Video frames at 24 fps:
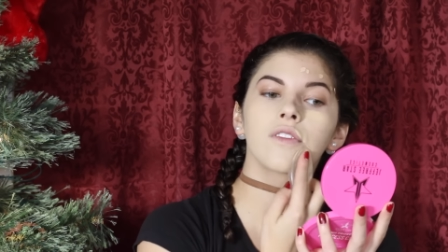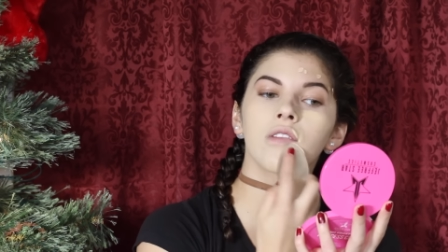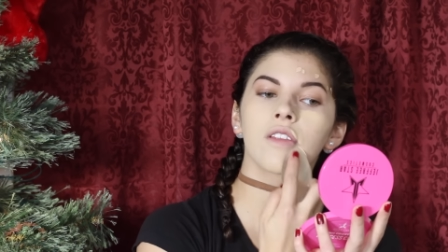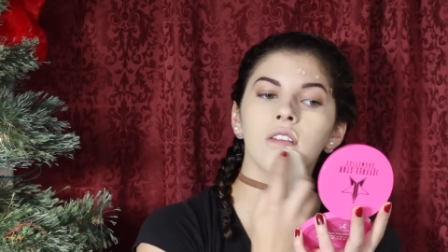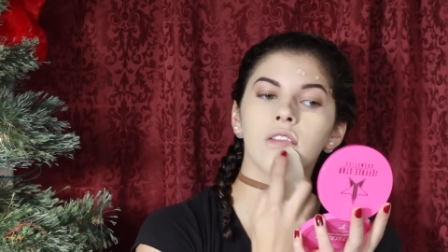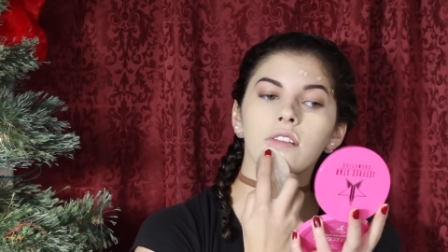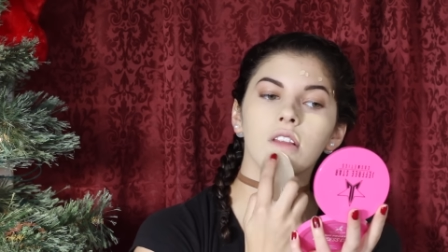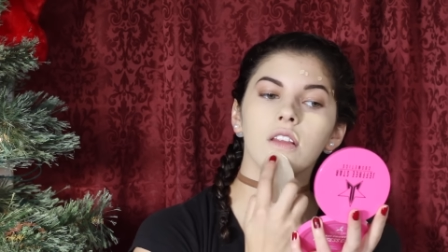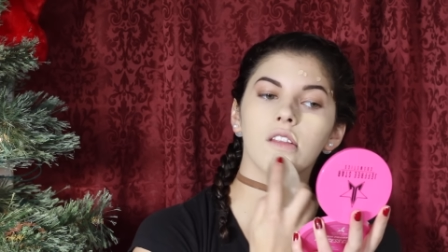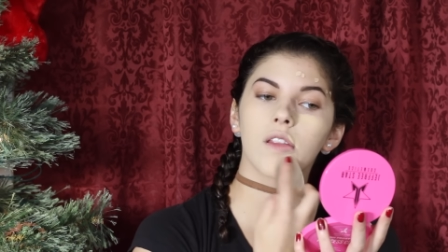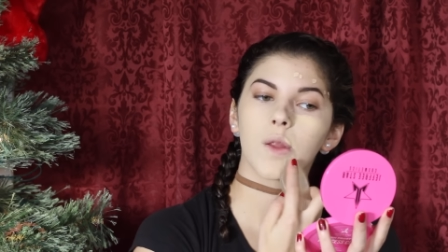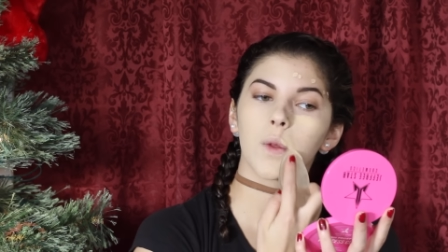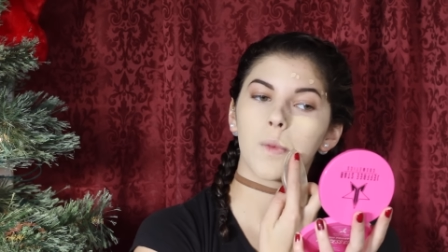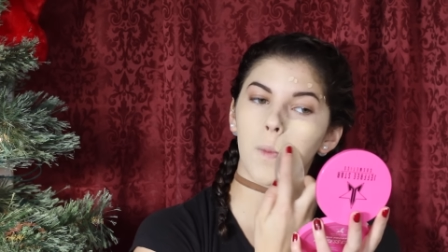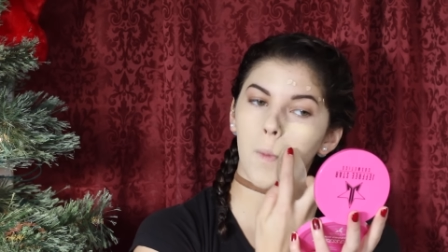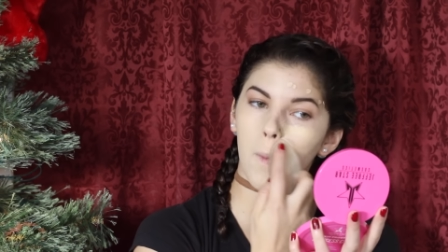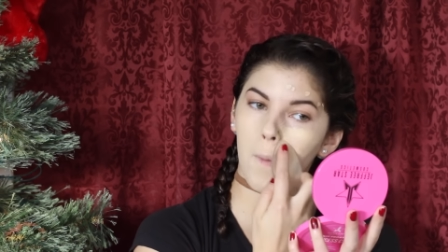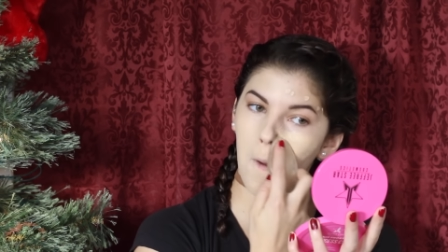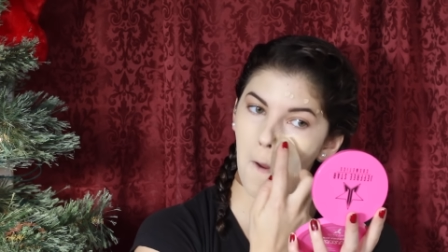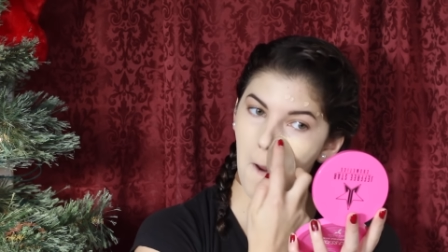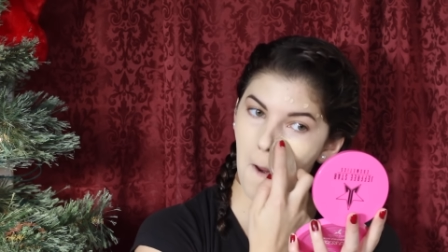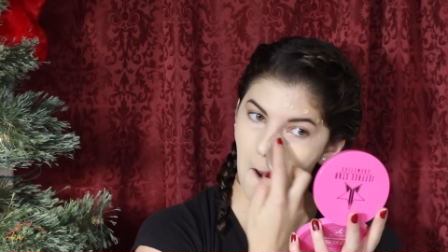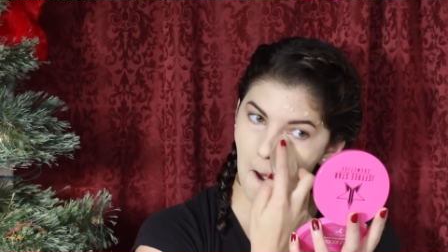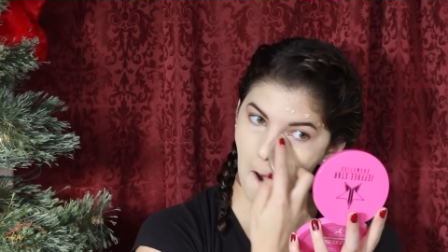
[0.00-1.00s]
I just wanted to
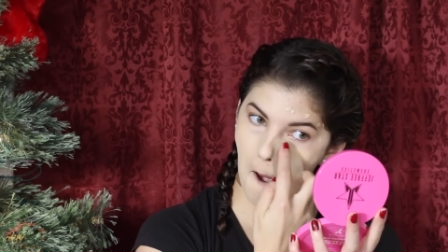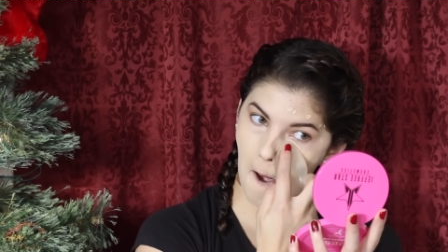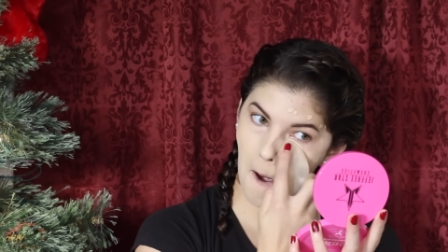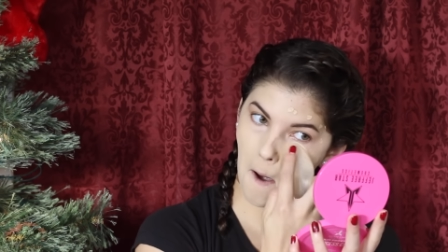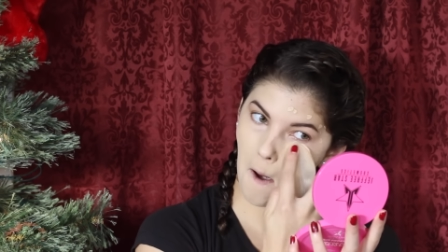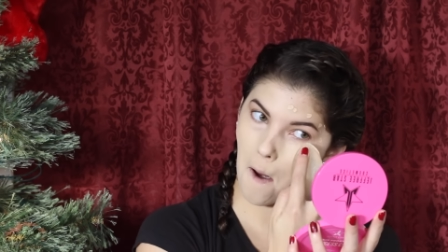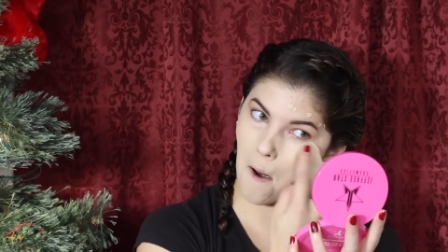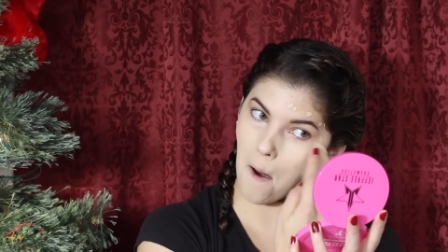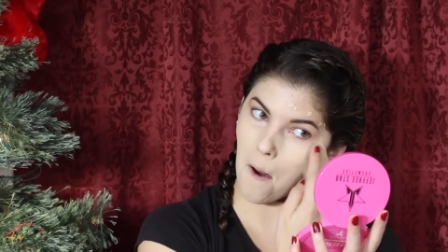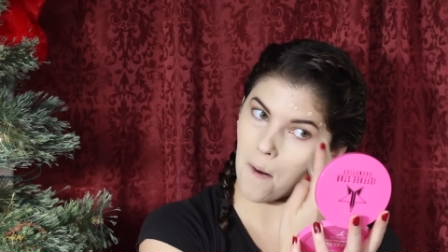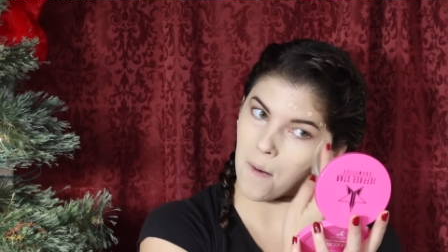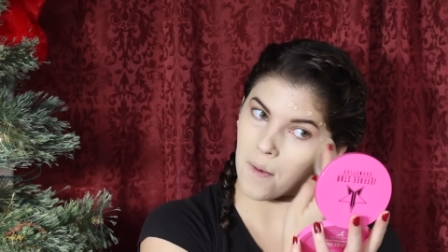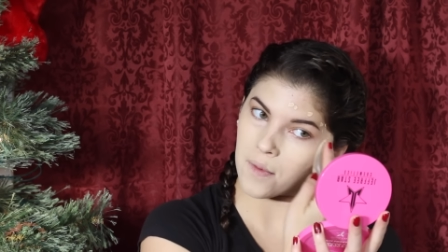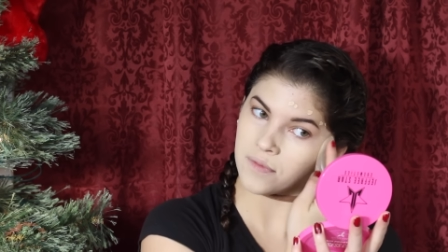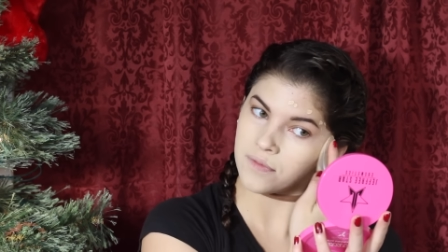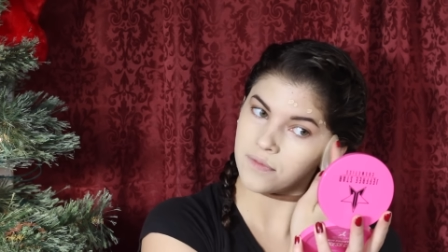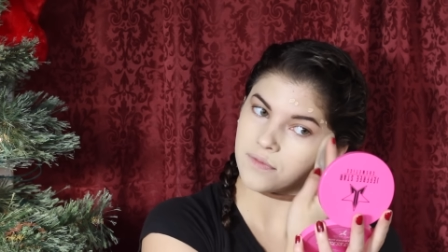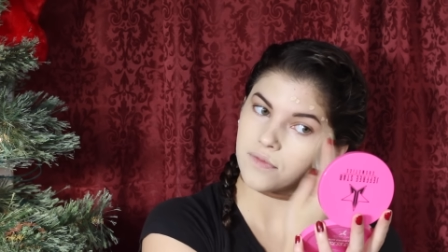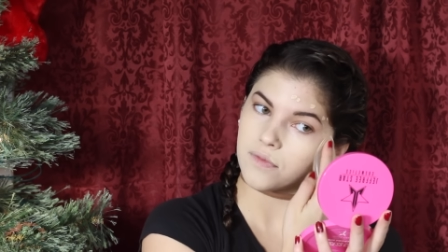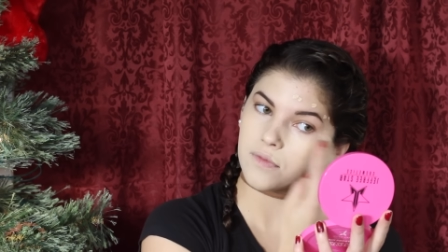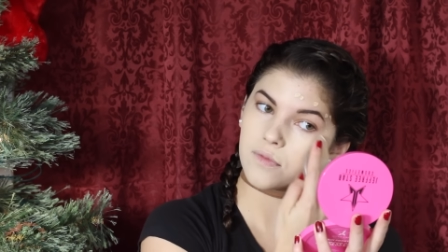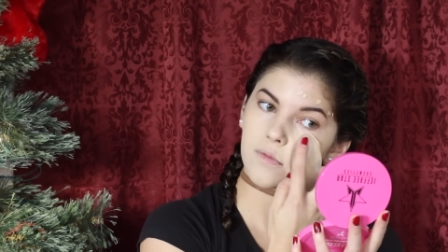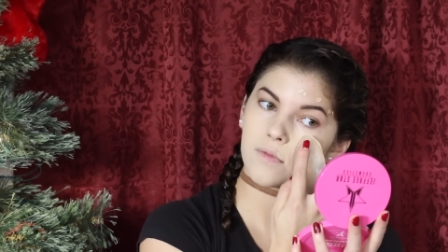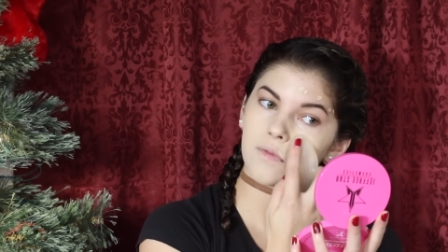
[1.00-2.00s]
do this to see
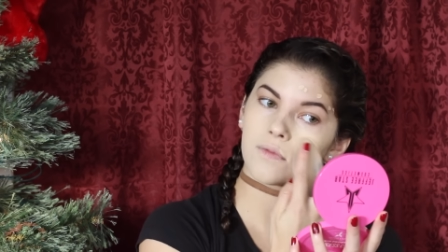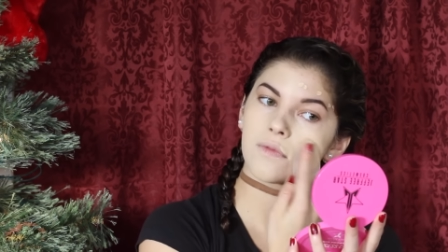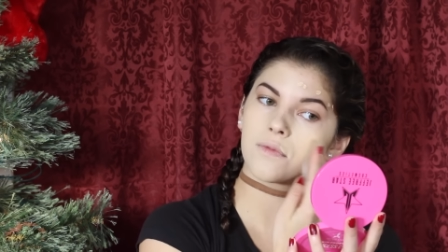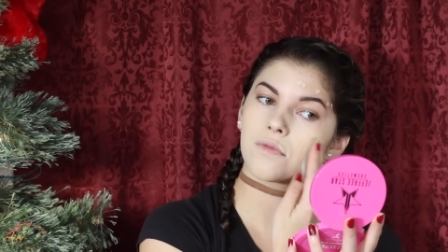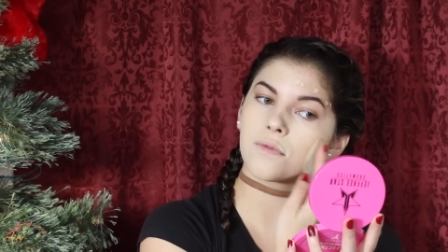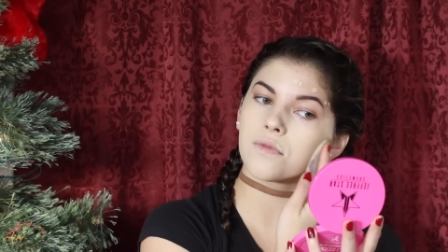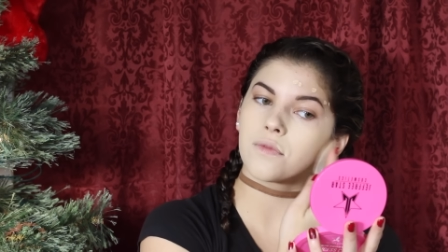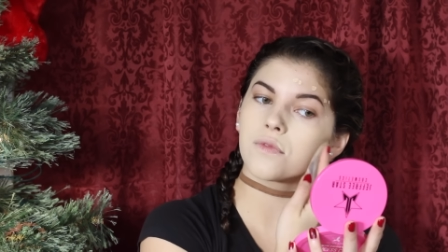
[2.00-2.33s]
if there really was